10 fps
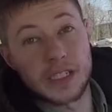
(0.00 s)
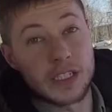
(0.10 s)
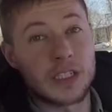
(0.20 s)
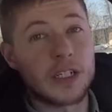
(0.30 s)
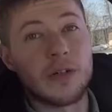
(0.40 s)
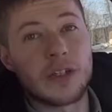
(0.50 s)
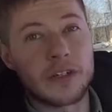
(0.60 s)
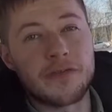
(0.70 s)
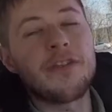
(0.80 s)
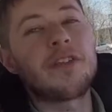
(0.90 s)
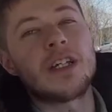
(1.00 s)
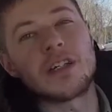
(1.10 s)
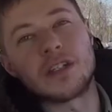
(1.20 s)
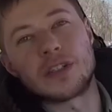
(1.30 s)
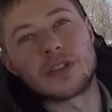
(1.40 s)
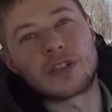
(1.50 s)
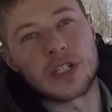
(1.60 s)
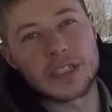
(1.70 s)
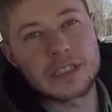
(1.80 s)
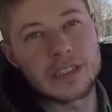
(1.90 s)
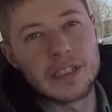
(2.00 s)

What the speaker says: that's going to go in their 1500 trucks.